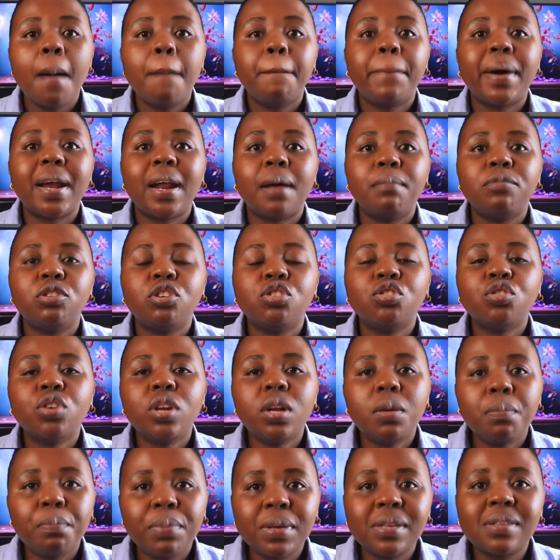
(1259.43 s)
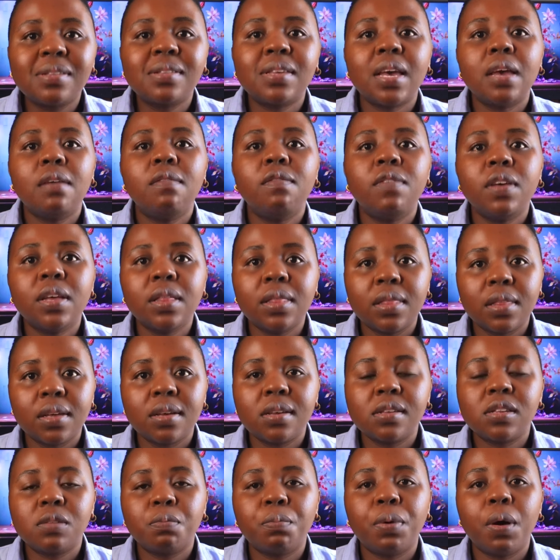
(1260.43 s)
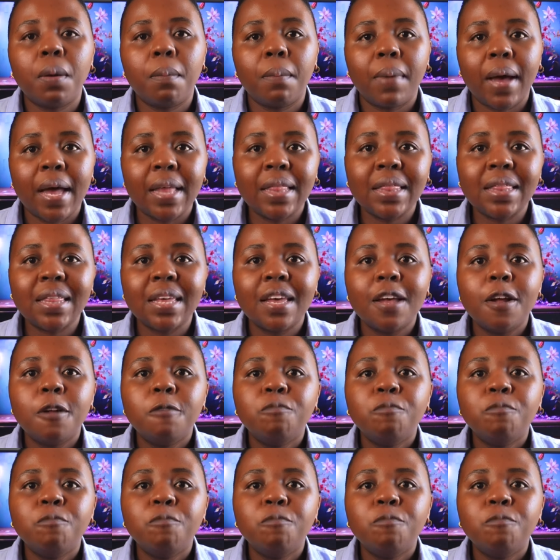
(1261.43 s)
but I'm just going to be saving this per month.